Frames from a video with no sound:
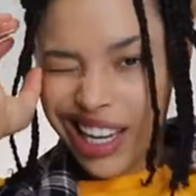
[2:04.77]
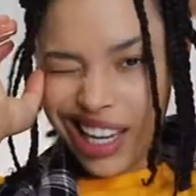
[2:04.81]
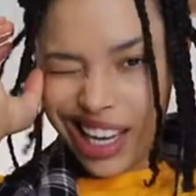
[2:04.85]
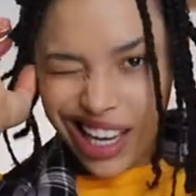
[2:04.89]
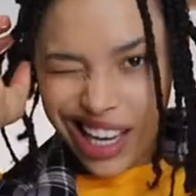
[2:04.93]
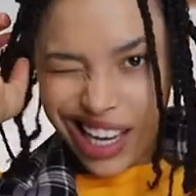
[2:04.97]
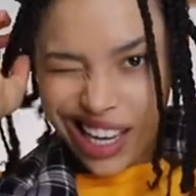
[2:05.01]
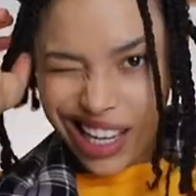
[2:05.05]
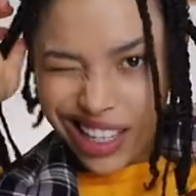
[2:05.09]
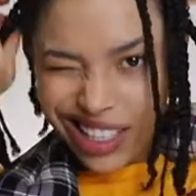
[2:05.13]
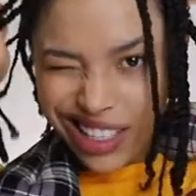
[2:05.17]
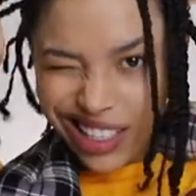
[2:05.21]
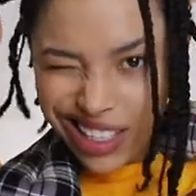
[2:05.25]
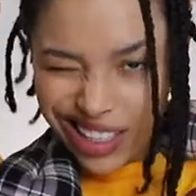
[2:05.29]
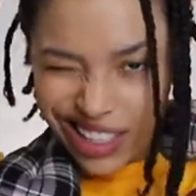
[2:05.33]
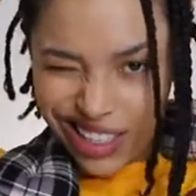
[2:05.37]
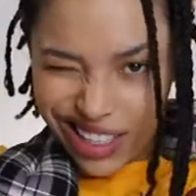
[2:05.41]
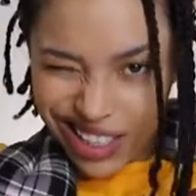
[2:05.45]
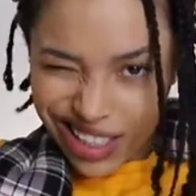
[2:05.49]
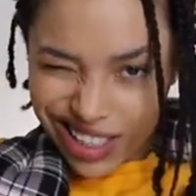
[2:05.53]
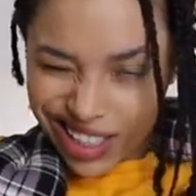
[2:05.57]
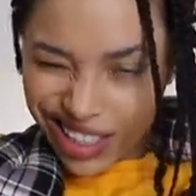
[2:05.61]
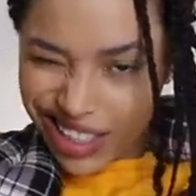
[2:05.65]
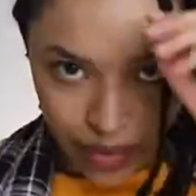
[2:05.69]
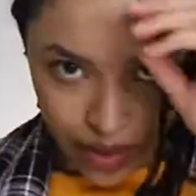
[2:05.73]
guess.
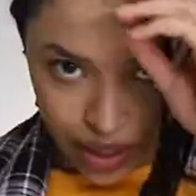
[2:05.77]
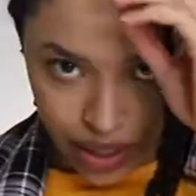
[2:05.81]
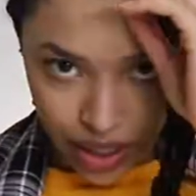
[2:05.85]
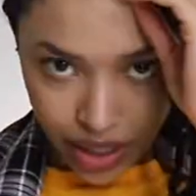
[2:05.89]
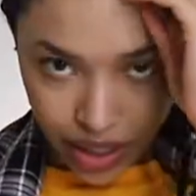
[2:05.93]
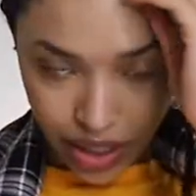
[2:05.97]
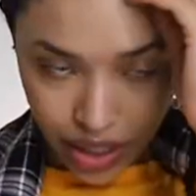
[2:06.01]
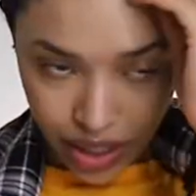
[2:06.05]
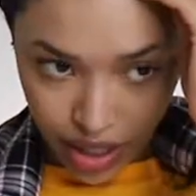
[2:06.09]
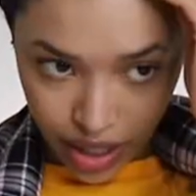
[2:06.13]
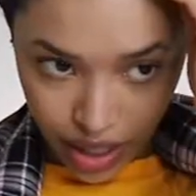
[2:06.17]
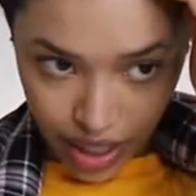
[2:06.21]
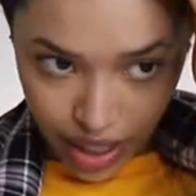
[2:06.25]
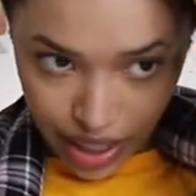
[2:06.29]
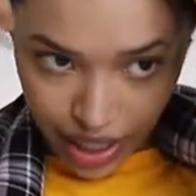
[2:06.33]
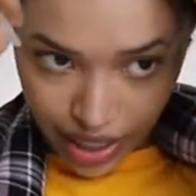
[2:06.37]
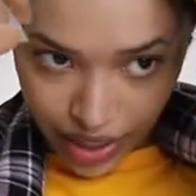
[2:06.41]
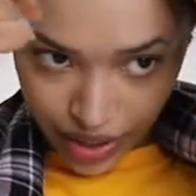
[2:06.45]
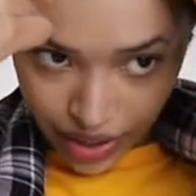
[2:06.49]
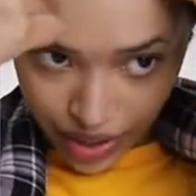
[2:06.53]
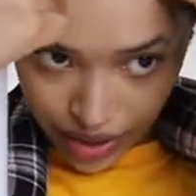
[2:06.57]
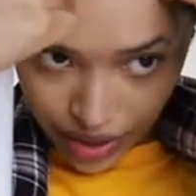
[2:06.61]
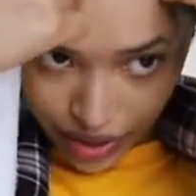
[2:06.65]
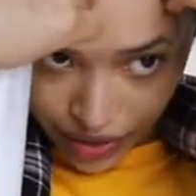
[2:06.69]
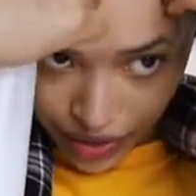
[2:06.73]
I'm gonna start here in